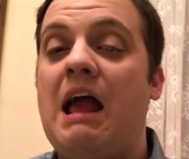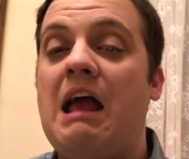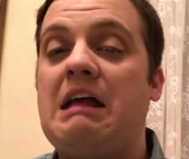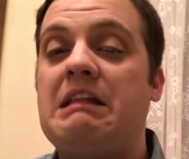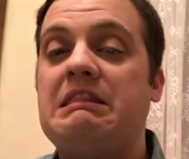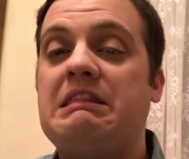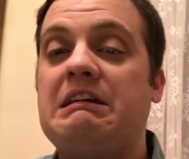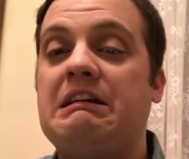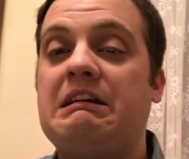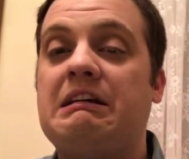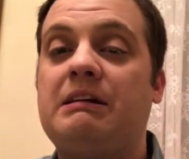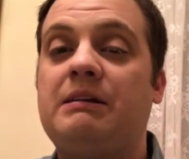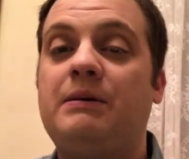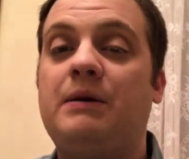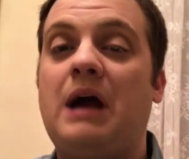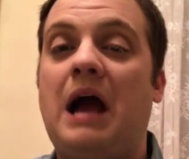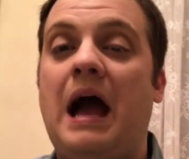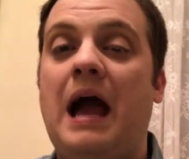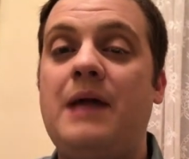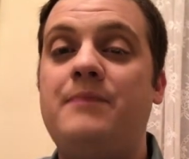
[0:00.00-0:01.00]
and that
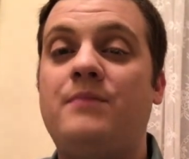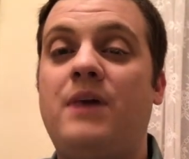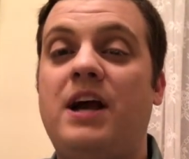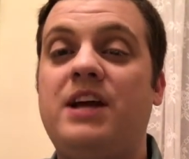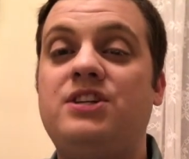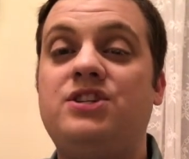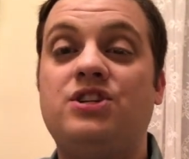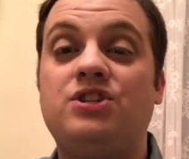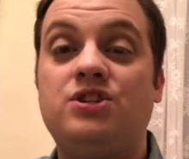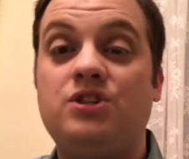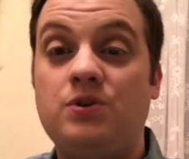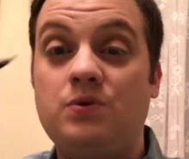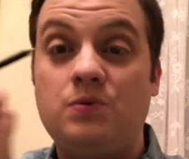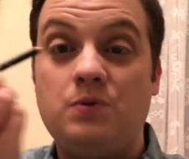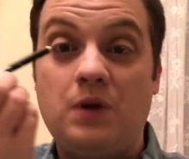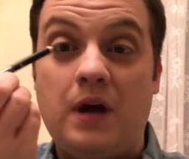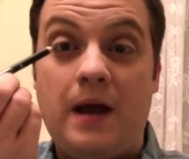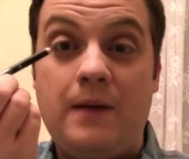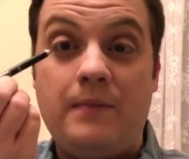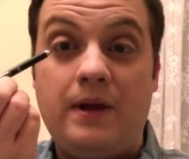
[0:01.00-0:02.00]
I might just
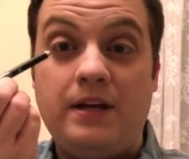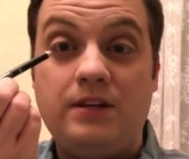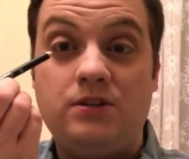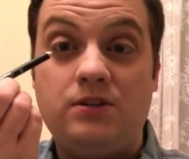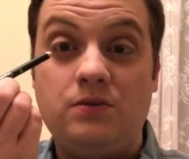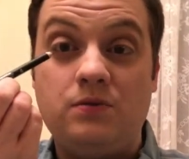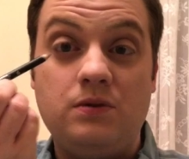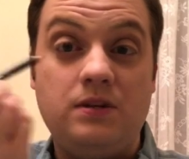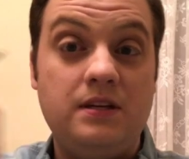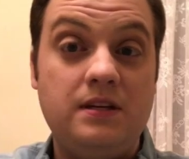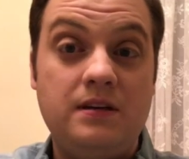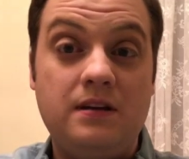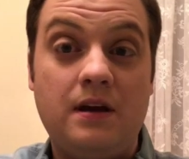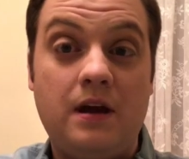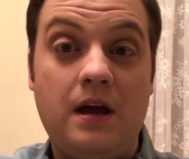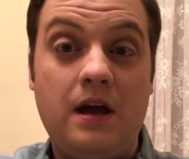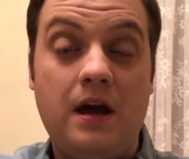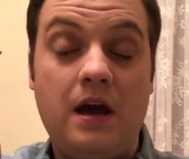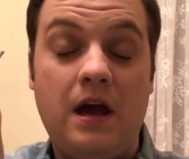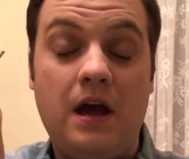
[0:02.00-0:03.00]
do, I might do the
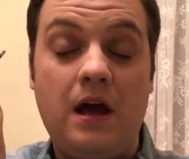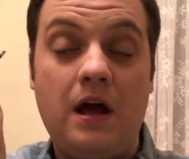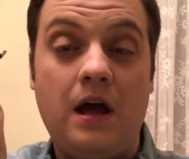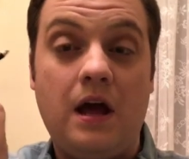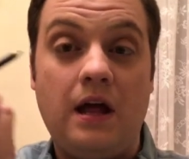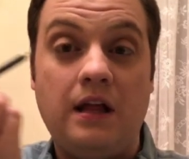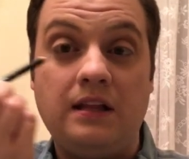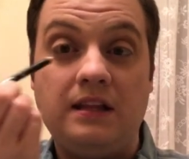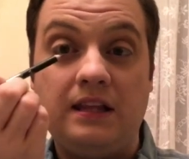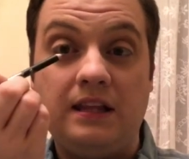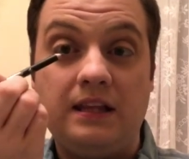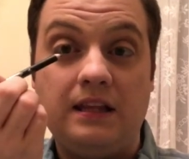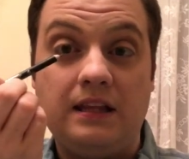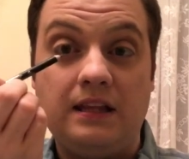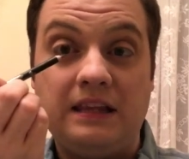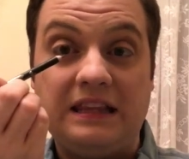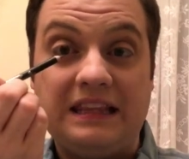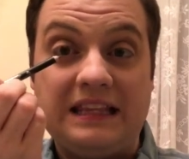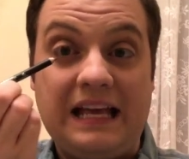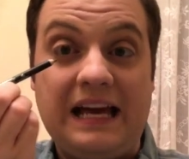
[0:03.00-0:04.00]
a
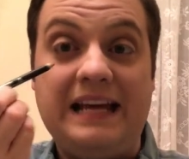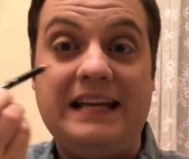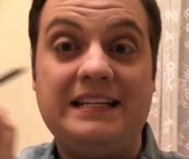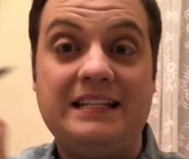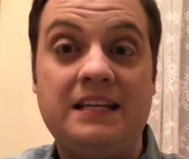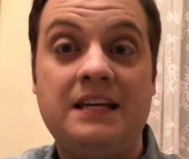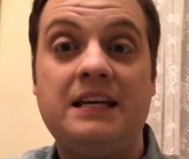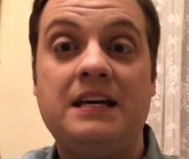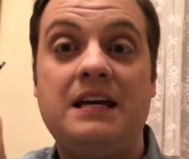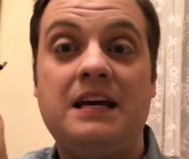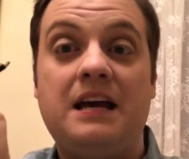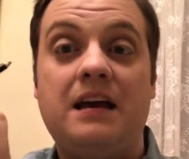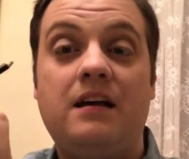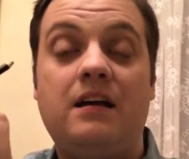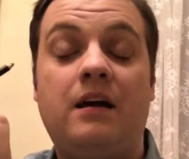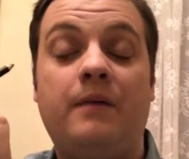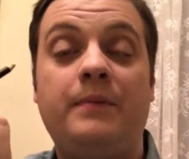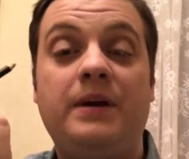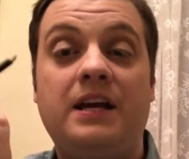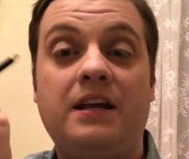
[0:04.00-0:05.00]
light,
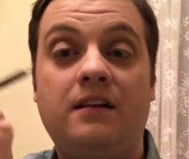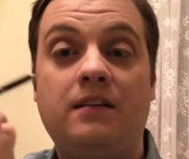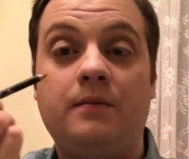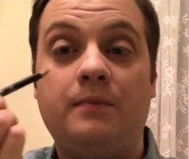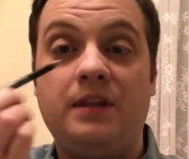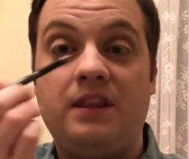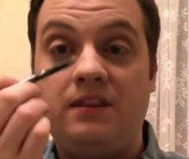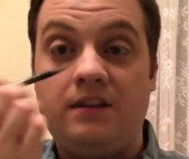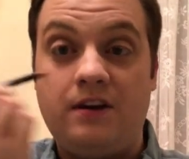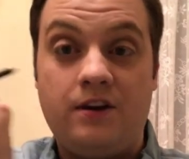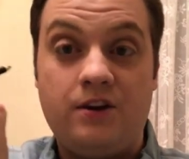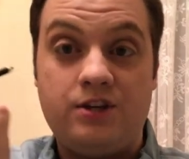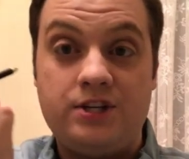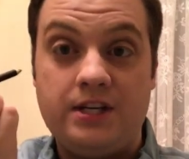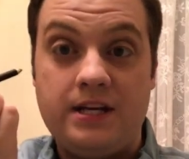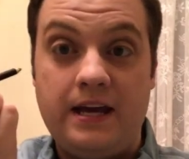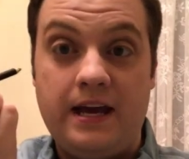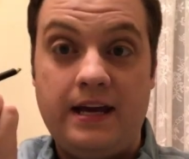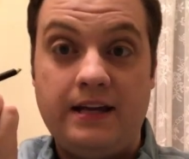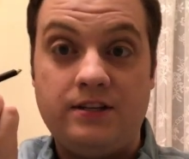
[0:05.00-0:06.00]
I'll make it a little bit thicker
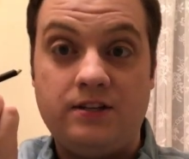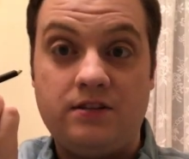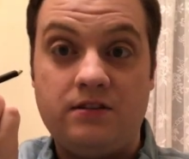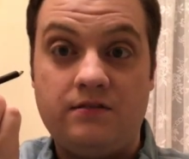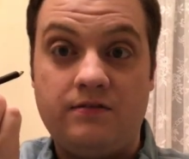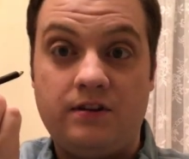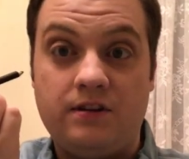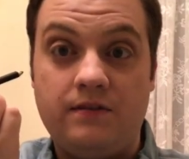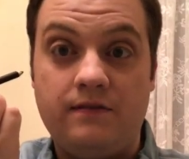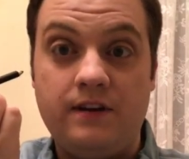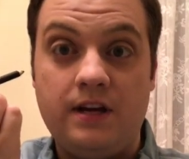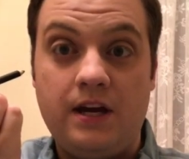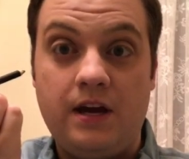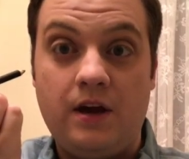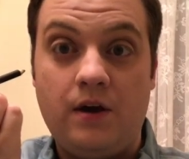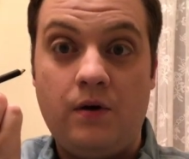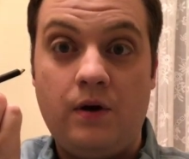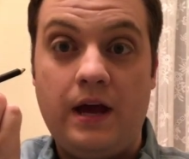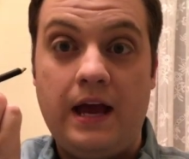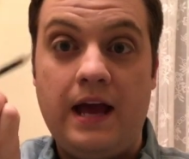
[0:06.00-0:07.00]
today just for the
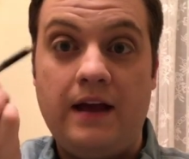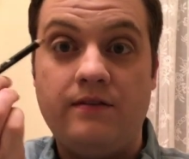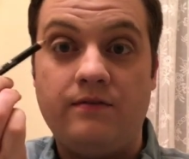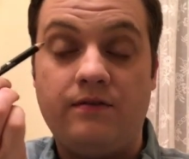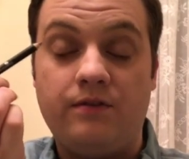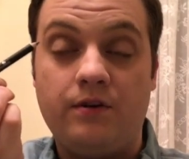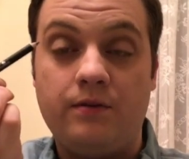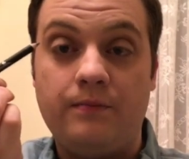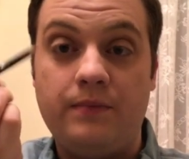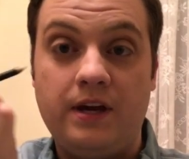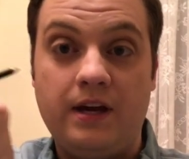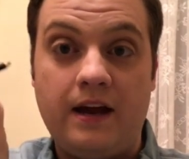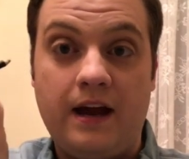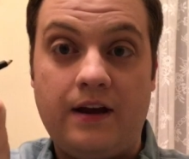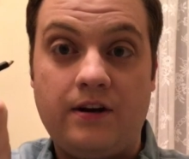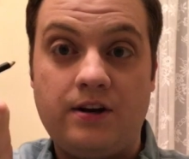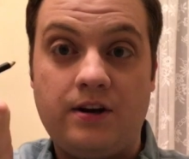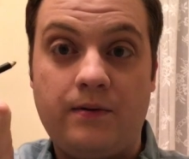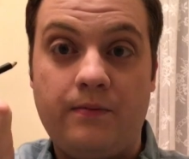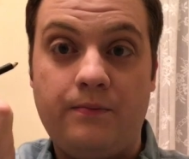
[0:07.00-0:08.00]
video, and for
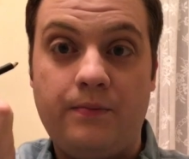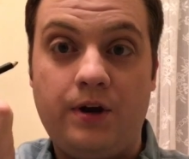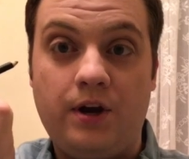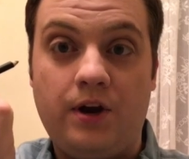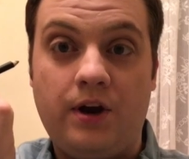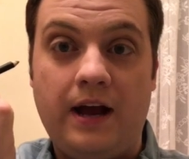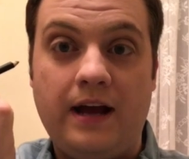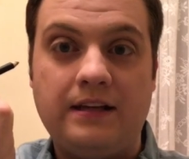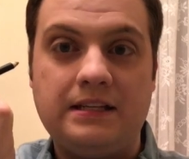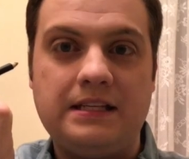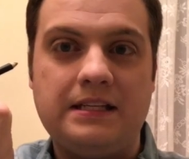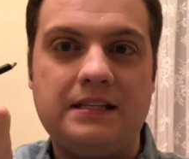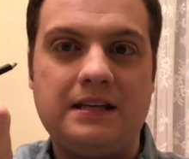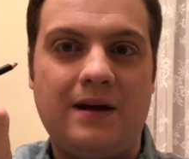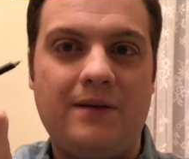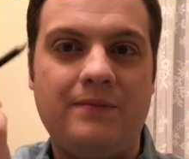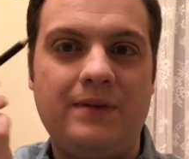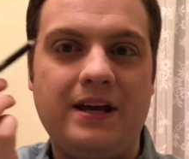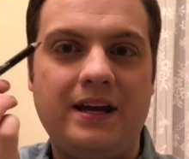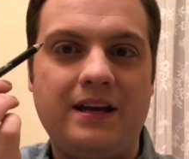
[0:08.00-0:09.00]
bigger, bigger houses,
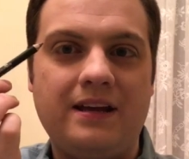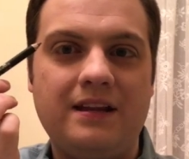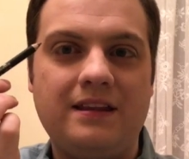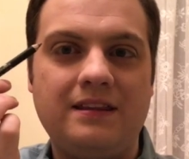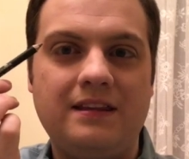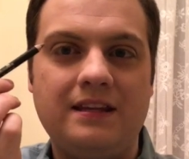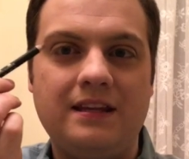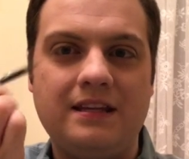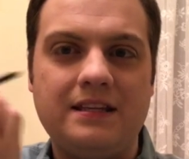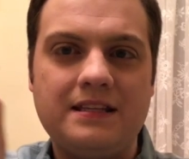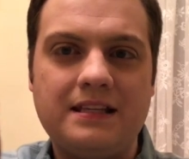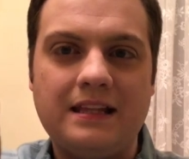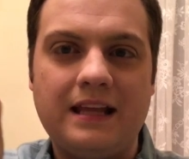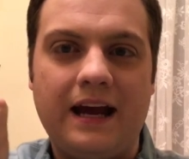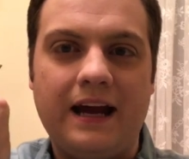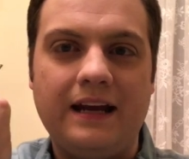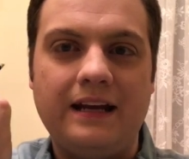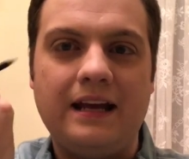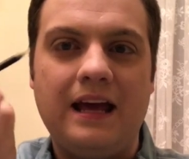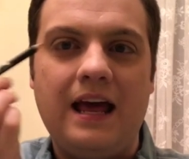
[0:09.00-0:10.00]
I'll make this
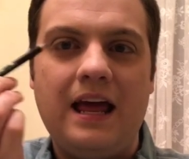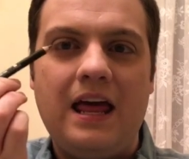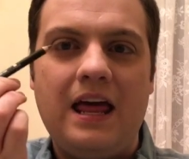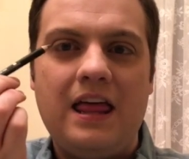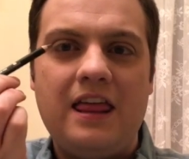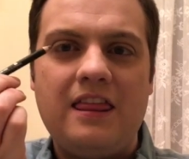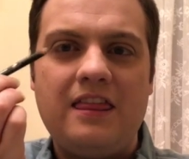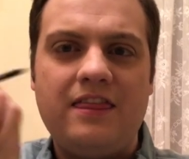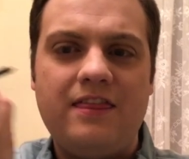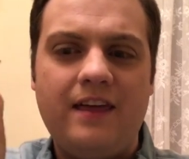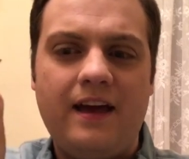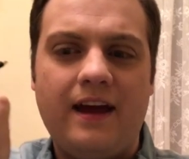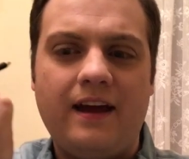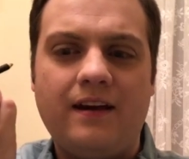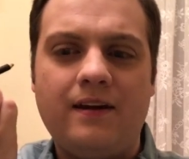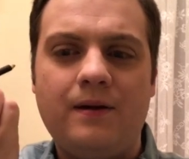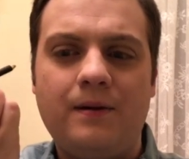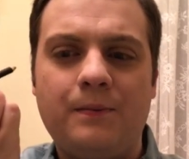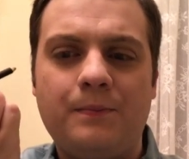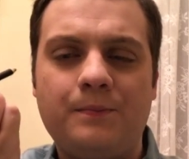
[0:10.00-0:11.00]
line
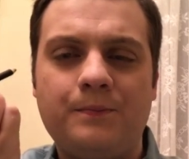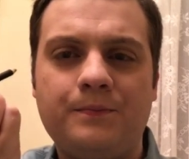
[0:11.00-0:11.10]
thick.